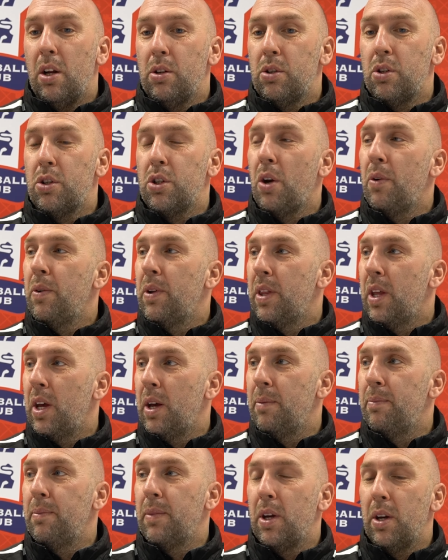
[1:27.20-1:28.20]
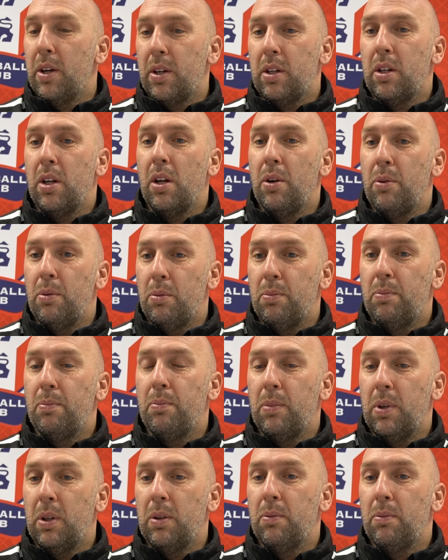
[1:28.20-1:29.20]
Just showing them that
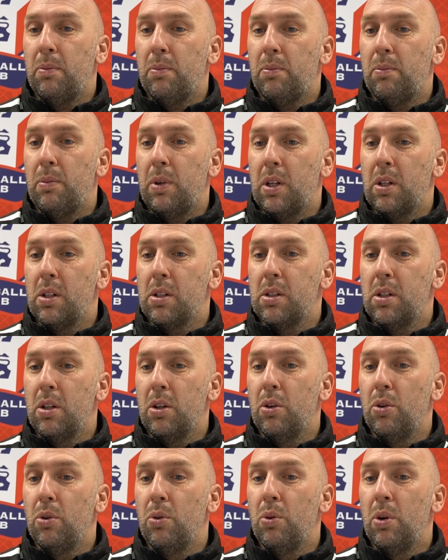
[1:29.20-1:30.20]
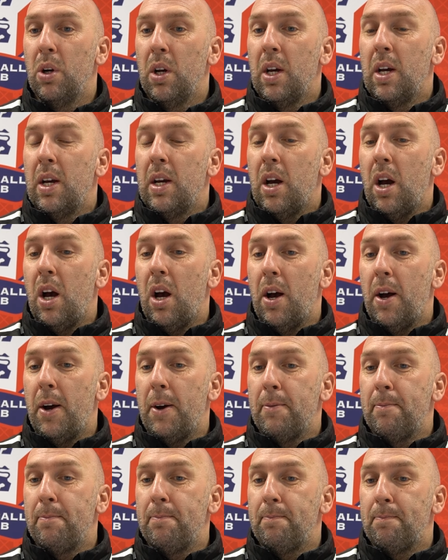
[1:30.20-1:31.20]
we can still
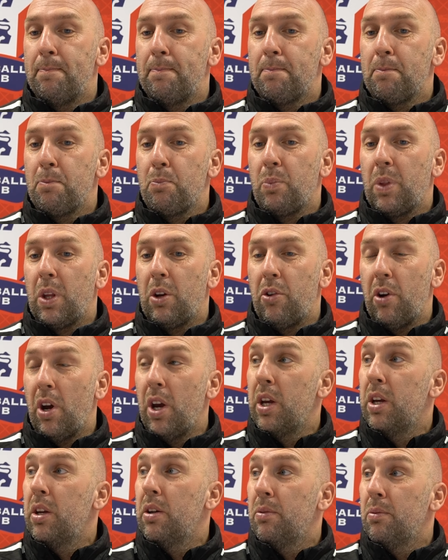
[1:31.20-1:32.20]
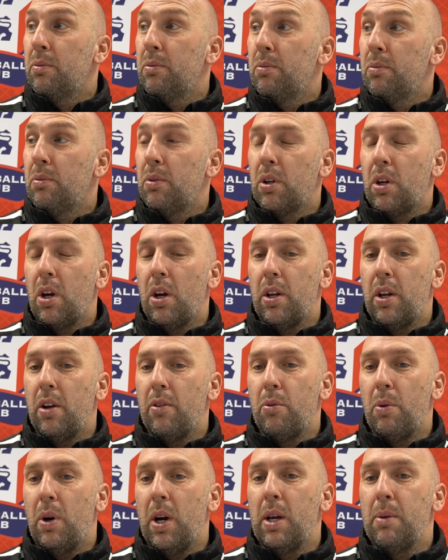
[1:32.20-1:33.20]
create. Going the
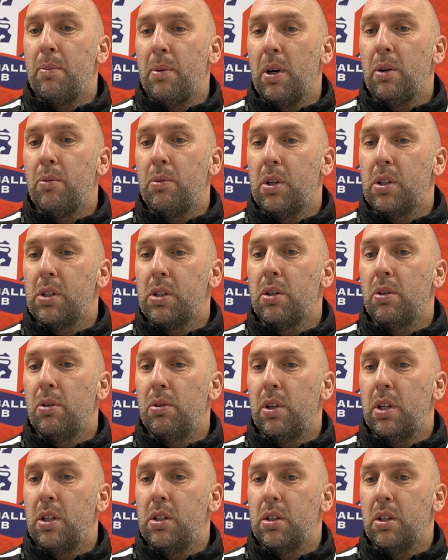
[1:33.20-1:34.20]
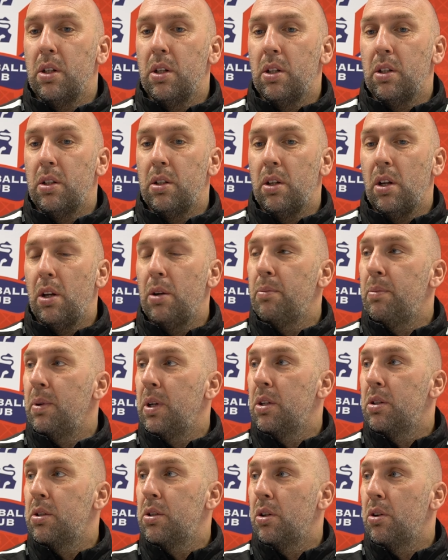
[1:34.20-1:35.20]
other way, but we still need to
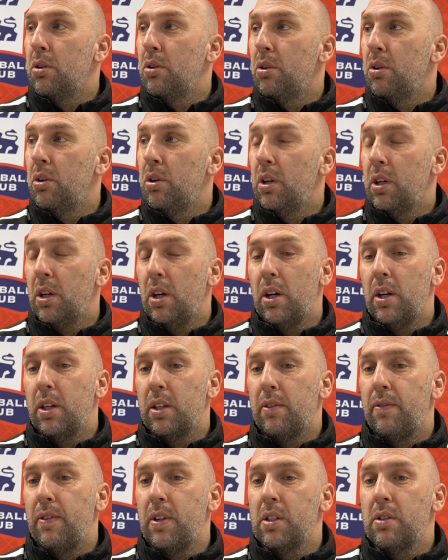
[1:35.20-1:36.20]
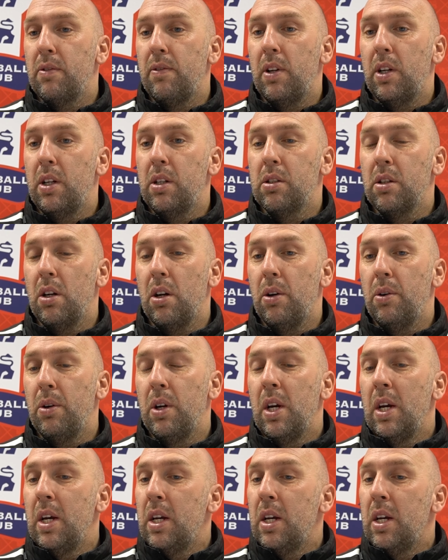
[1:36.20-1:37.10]
be secure defensively. So